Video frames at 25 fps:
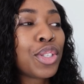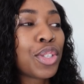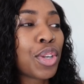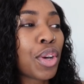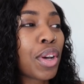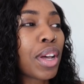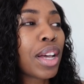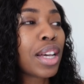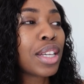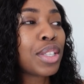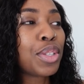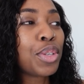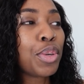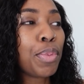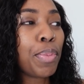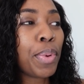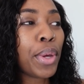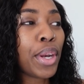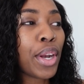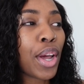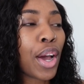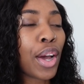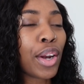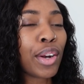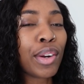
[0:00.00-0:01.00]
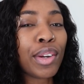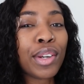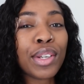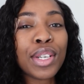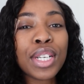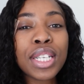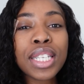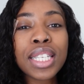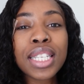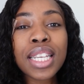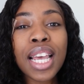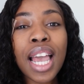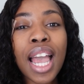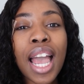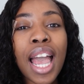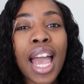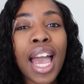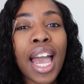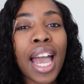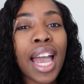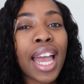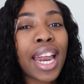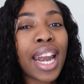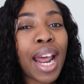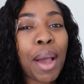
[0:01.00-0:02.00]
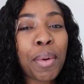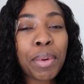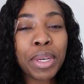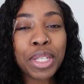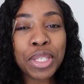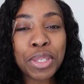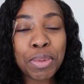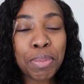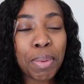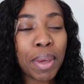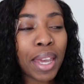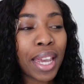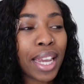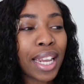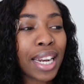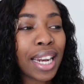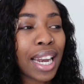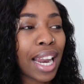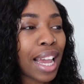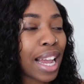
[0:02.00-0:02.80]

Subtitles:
took two panados and I went to bed.